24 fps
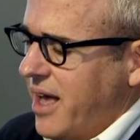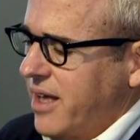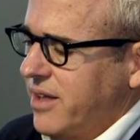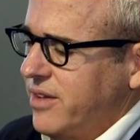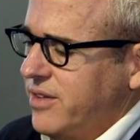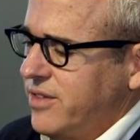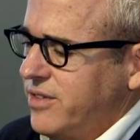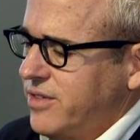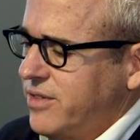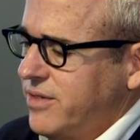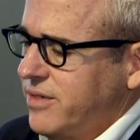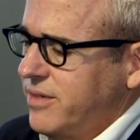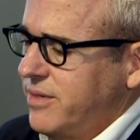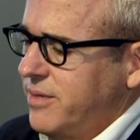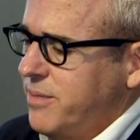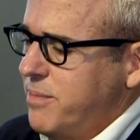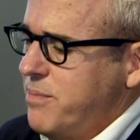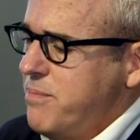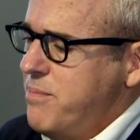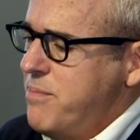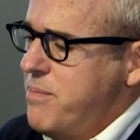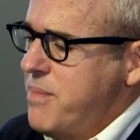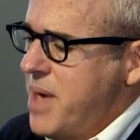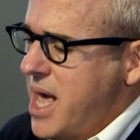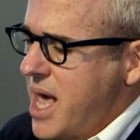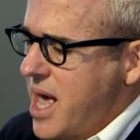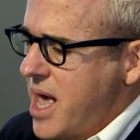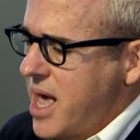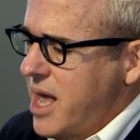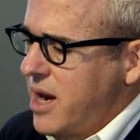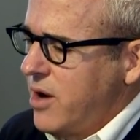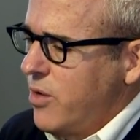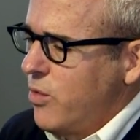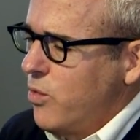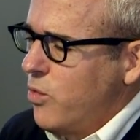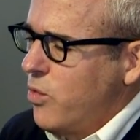as
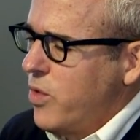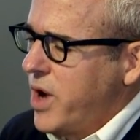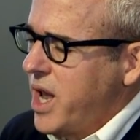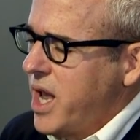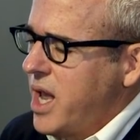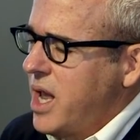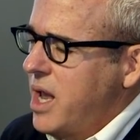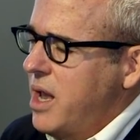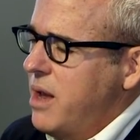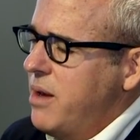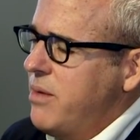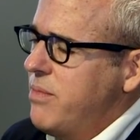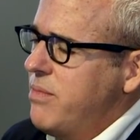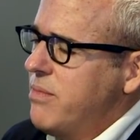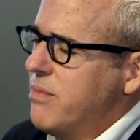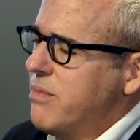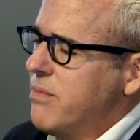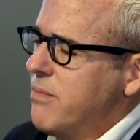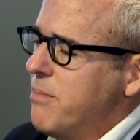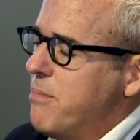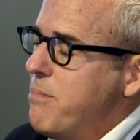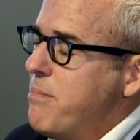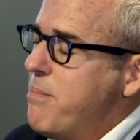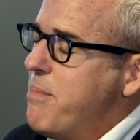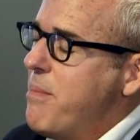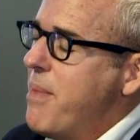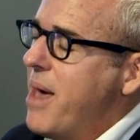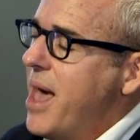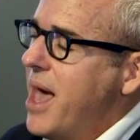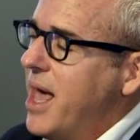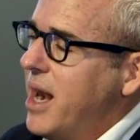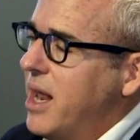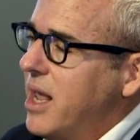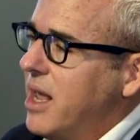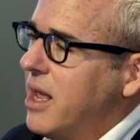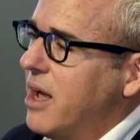men, we,
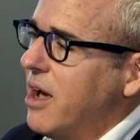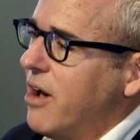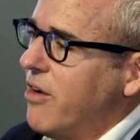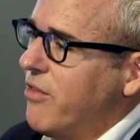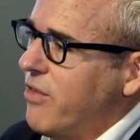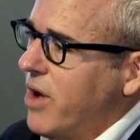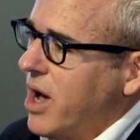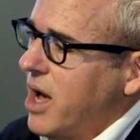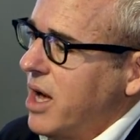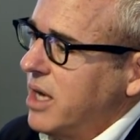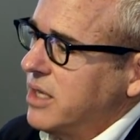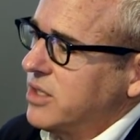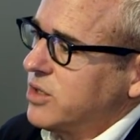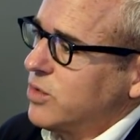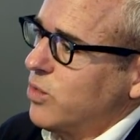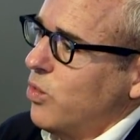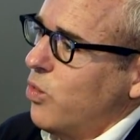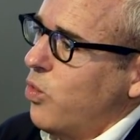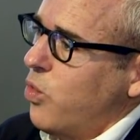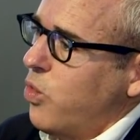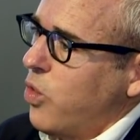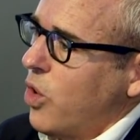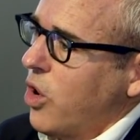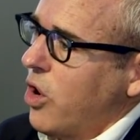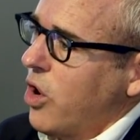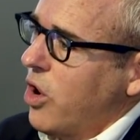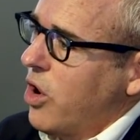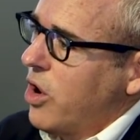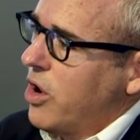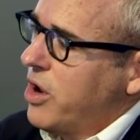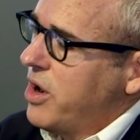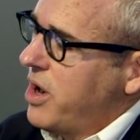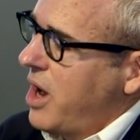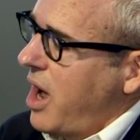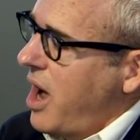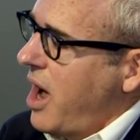many of us,
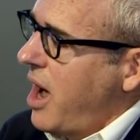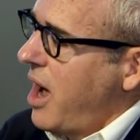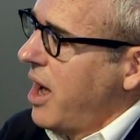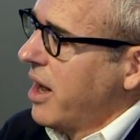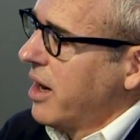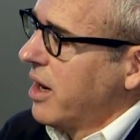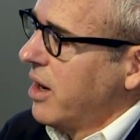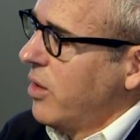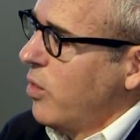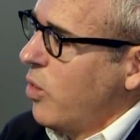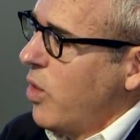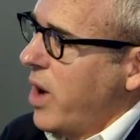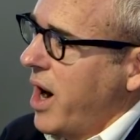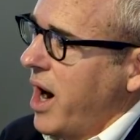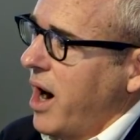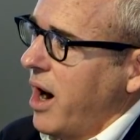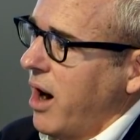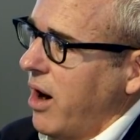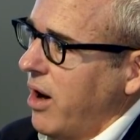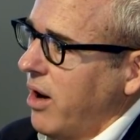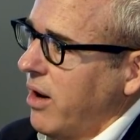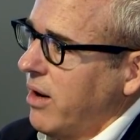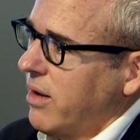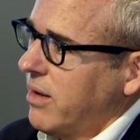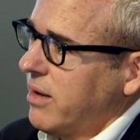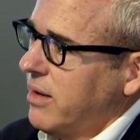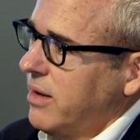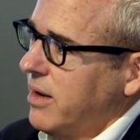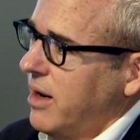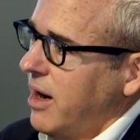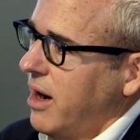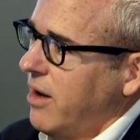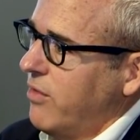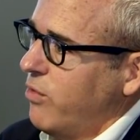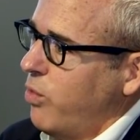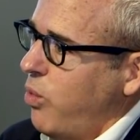were not aware
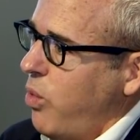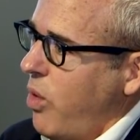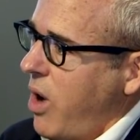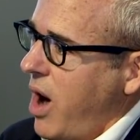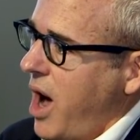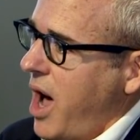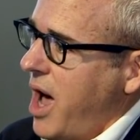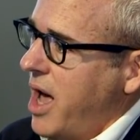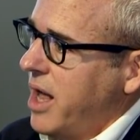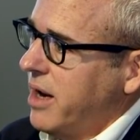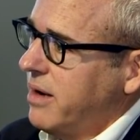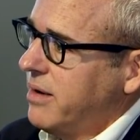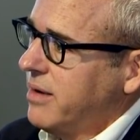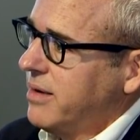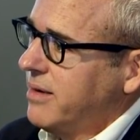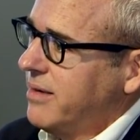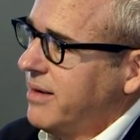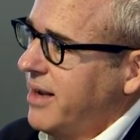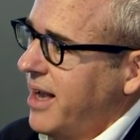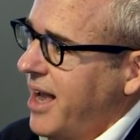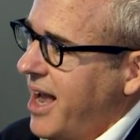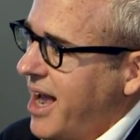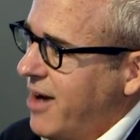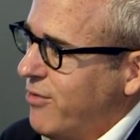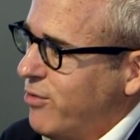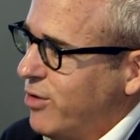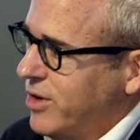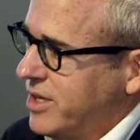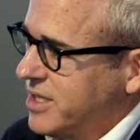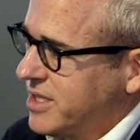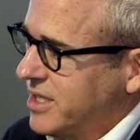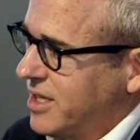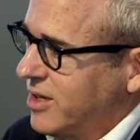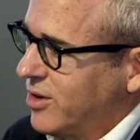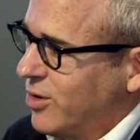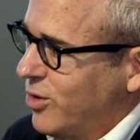of what
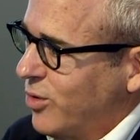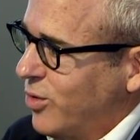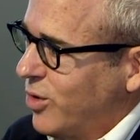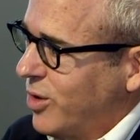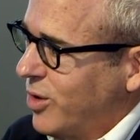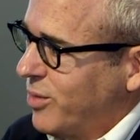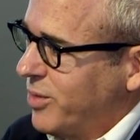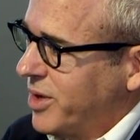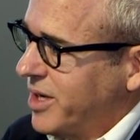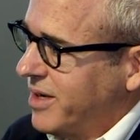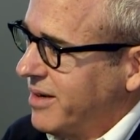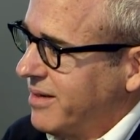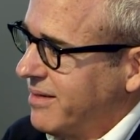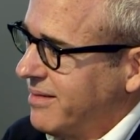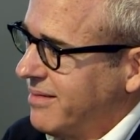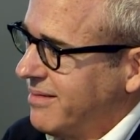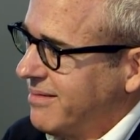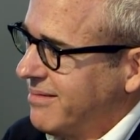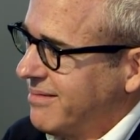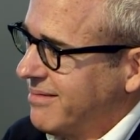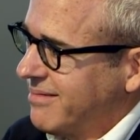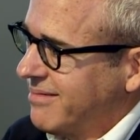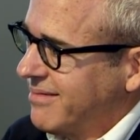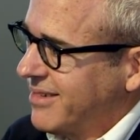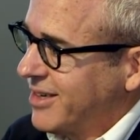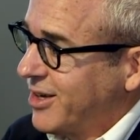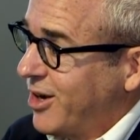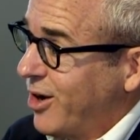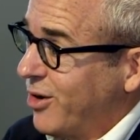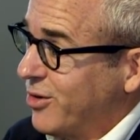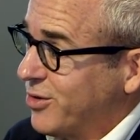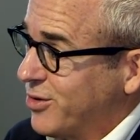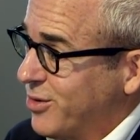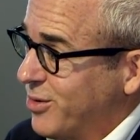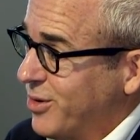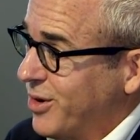every single woman
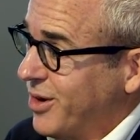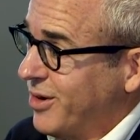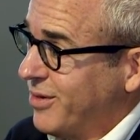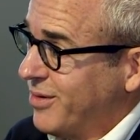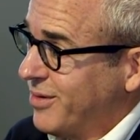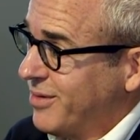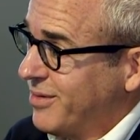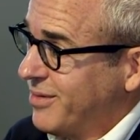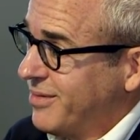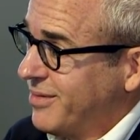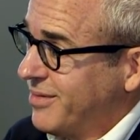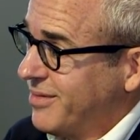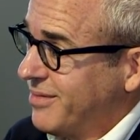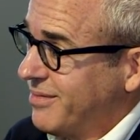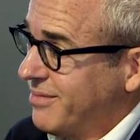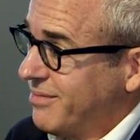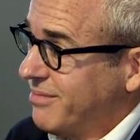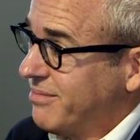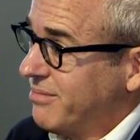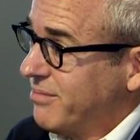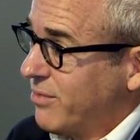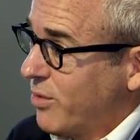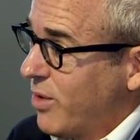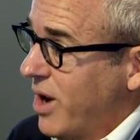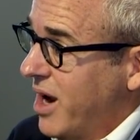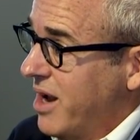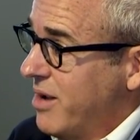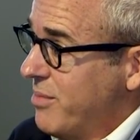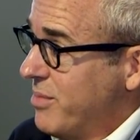goes through, right?